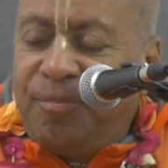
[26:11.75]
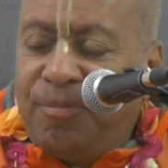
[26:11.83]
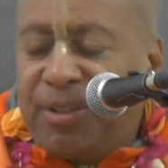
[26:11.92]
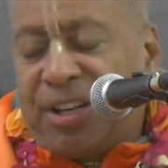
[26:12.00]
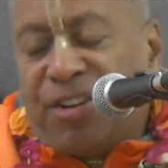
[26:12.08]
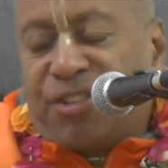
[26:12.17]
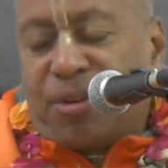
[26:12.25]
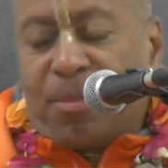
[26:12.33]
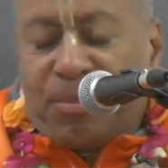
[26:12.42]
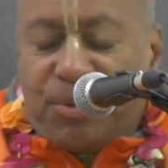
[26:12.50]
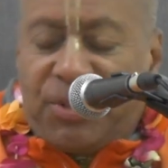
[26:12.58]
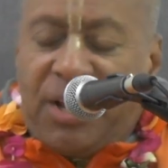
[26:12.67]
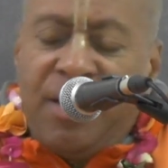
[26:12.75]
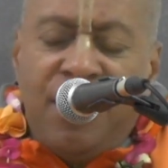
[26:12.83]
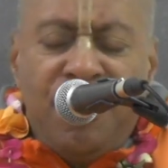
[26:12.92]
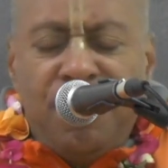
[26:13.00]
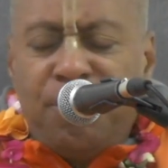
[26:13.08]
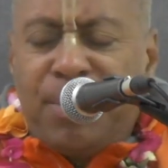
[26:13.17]
But then someone will say,
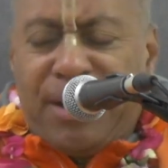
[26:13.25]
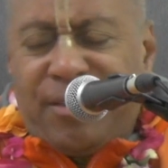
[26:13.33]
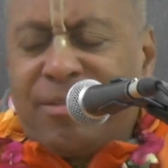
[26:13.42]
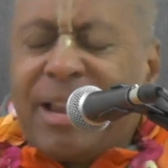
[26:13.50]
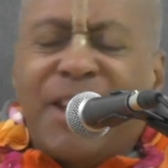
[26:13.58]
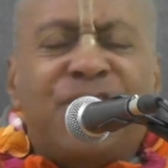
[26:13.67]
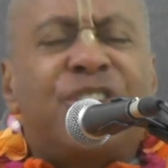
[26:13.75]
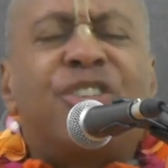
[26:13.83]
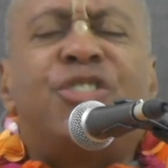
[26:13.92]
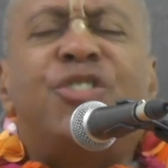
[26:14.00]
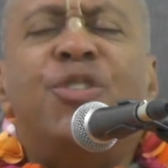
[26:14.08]
but that's just